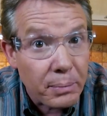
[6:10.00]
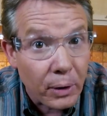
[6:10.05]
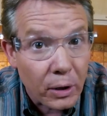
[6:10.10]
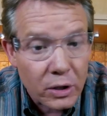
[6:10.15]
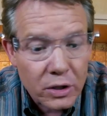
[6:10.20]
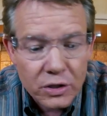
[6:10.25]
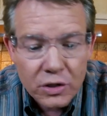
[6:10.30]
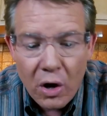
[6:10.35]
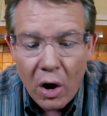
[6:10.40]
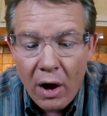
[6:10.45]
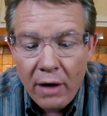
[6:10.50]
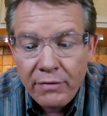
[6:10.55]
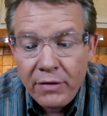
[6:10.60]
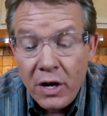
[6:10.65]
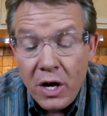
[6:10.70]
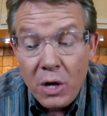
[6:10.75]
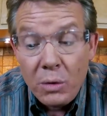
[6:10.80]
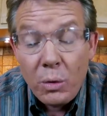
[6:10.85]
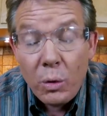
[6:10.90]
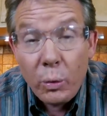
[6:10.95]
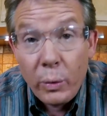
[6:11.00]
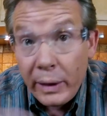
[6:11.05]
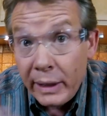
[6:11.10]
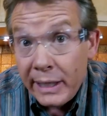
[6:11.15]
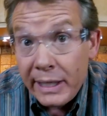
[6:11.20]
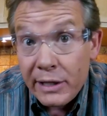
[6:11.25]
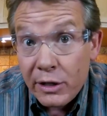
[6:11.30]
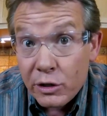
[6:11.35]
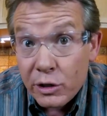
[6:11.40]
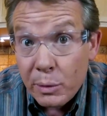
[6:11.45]
burns off. Well,
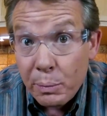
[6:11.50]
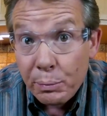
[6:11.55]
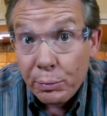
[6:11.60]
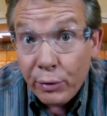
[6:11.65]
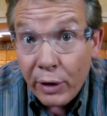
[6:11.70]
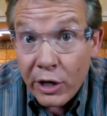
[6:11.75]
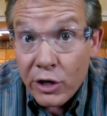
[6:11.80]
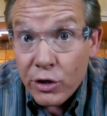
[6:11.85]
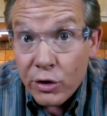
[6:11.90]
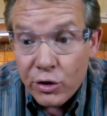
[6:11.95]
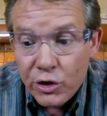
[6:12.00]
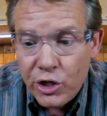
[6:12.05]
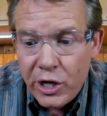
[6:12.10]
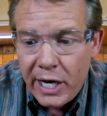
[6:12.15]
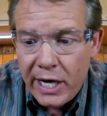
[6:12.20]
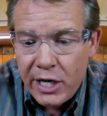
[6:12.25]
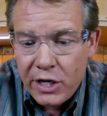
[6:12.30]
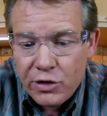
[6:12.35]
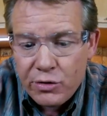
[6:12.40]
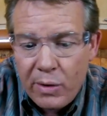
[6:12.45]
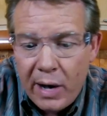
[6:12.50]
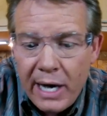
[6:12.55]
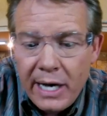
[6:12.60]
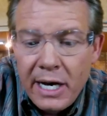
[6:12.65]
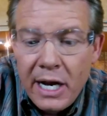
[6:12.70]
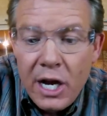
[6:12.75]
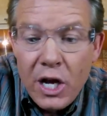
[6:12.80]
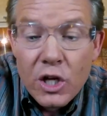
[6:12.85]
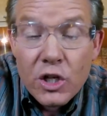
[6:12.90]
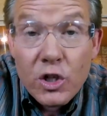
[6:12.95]
really, there's a pressure change, right?
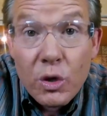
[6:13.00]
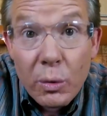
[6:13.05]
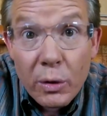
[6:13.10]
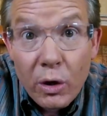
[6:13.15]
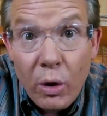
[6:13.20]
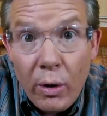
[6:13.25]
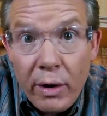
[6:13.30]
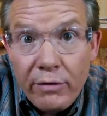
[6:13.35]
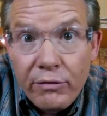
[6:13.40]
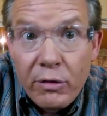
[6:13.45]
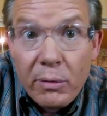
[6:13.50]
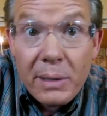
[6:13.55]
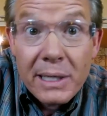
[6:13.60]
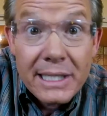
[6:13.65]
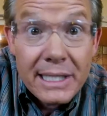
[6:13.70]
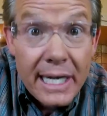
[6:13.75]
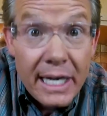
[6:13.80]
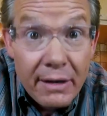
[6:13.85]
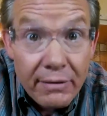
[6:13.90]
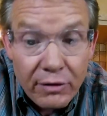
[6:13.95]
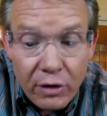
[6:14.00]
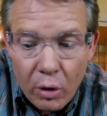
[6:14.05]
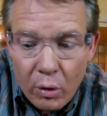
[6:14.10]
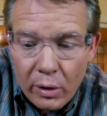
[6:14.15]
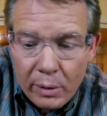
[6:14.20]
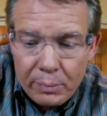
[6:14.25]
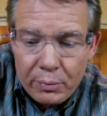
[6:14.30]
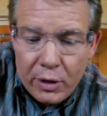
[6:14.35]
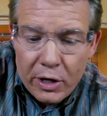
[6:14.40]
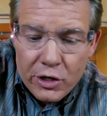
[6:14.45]
So we're going from a state of
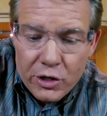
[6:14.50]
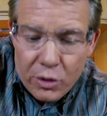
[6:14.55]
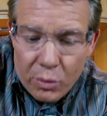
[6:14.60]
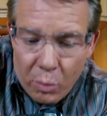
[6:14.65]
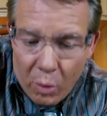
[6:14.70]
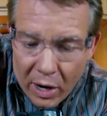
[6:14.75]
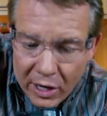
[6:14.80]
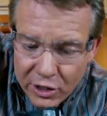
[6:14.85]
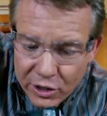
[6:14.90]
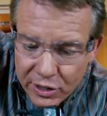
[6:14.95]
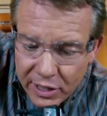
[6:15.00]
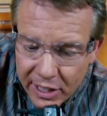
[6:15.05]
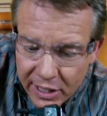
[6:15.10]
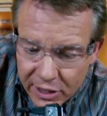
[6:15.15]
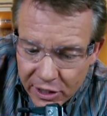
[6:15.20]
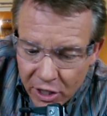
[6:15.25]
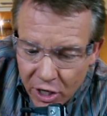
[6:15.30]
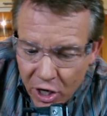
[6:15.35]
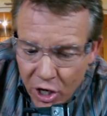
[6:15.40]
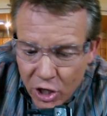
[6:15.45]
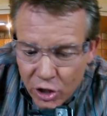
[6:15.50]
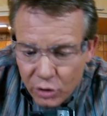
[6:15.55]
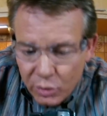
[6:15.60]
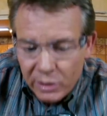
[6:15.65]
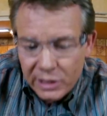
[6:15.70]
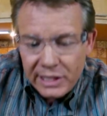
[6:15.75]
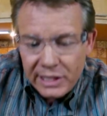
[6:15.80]
lower pressure, watch this, to a